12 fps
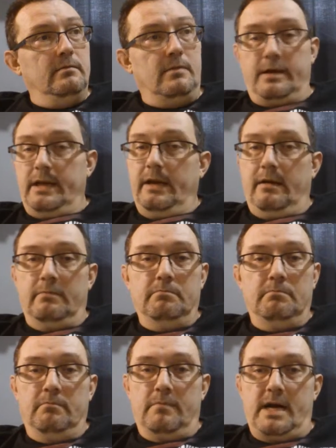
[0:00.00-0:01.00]
again,
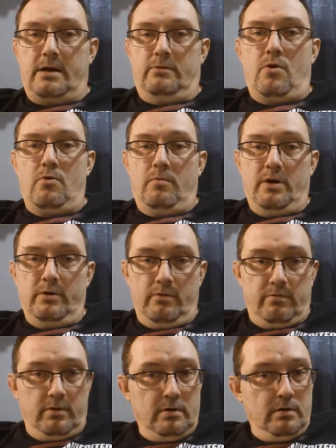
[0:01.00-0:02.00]
bowels won't
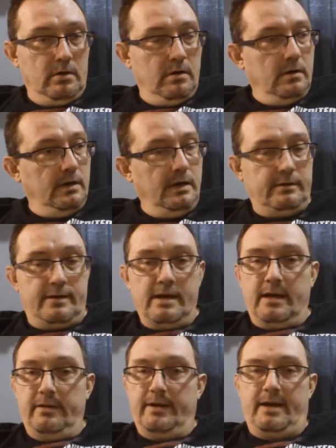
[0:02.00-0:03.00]
move. This
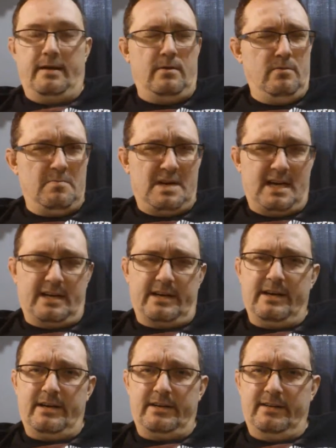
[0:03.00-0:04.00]
guy's like, "Oh my
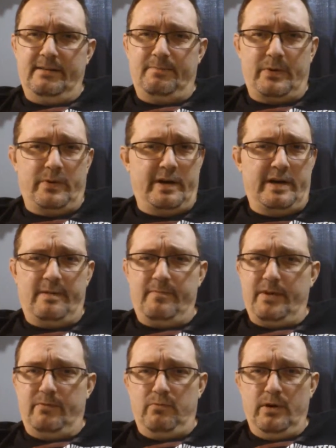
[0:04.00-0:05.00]
gosh, this poor guy
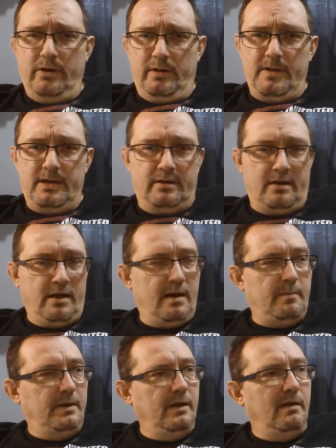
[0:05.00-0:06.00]
must really be
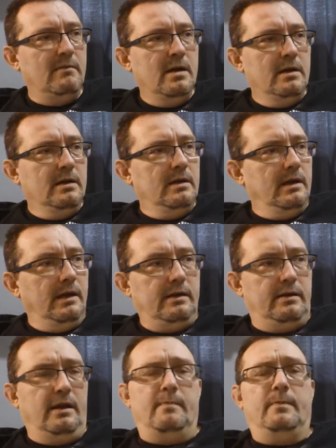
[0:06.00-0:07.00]
stopped up." He
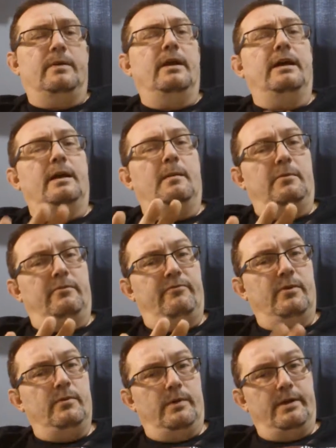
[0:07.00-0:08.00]
said, "I'm going to take it up to
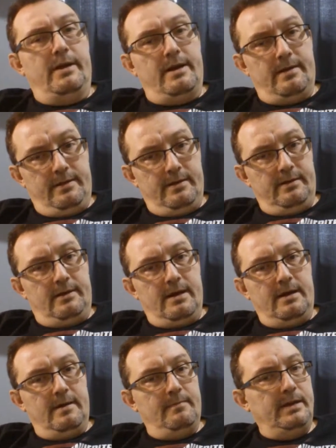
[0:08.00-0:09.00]
4 this
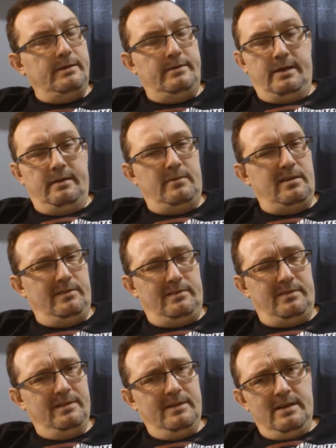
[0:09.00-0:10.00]
time," he said,
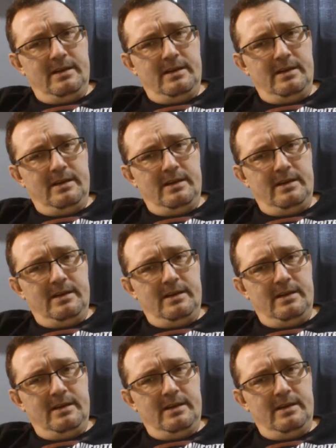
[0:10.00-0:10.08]
because